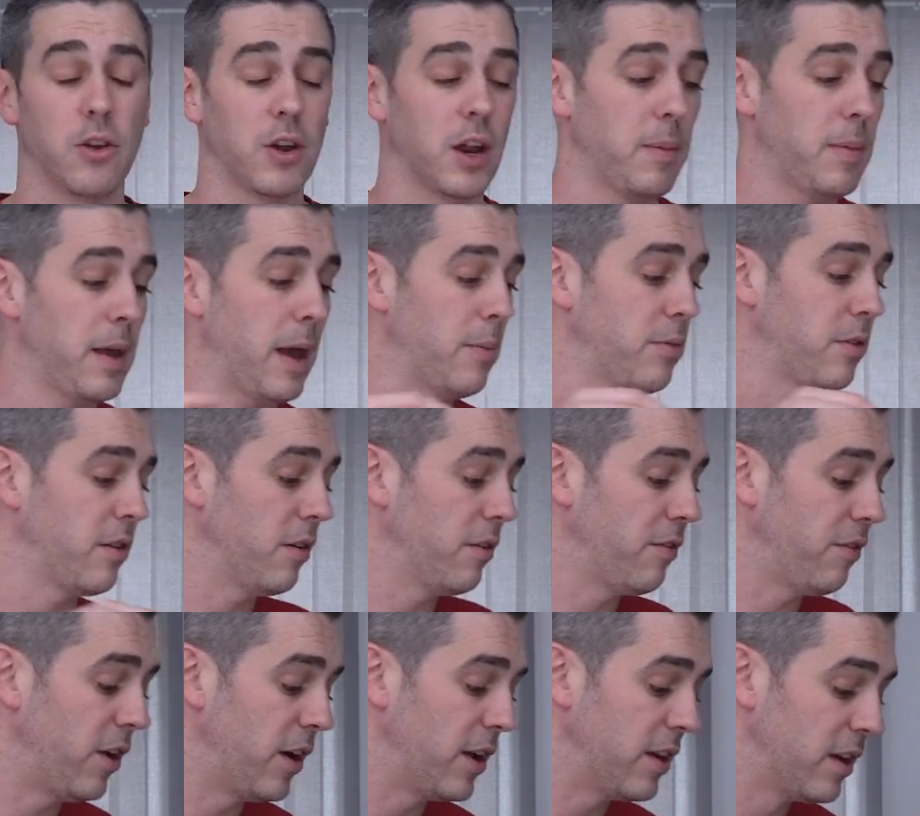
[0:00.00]
You're going to be able to
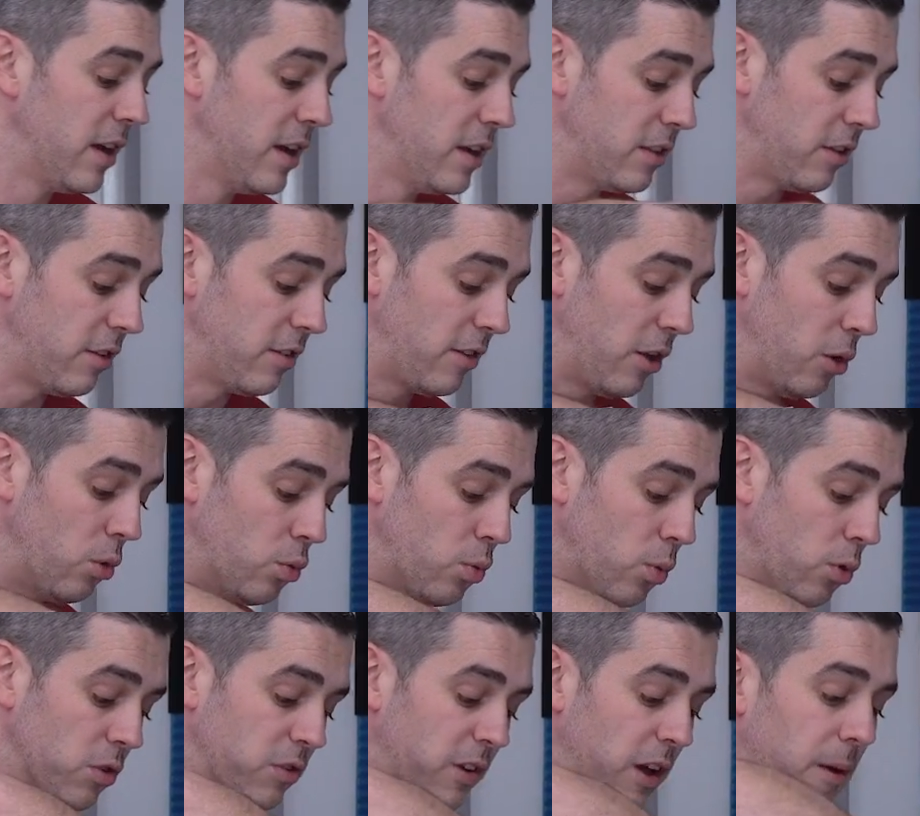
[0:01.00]
find distilled
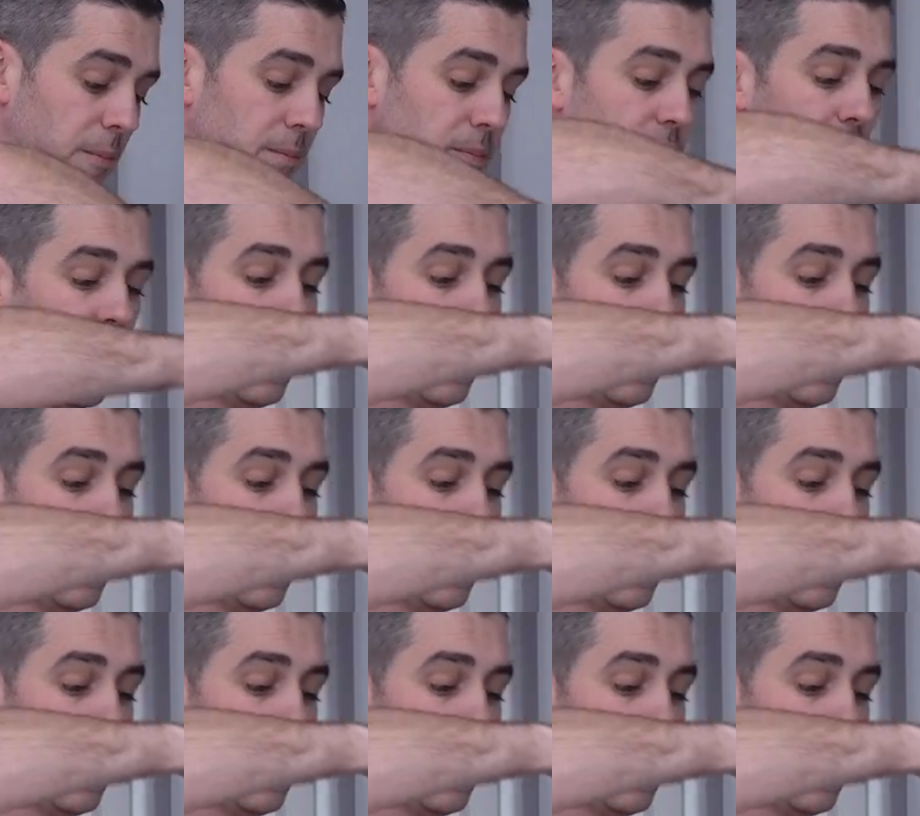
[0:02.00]
water.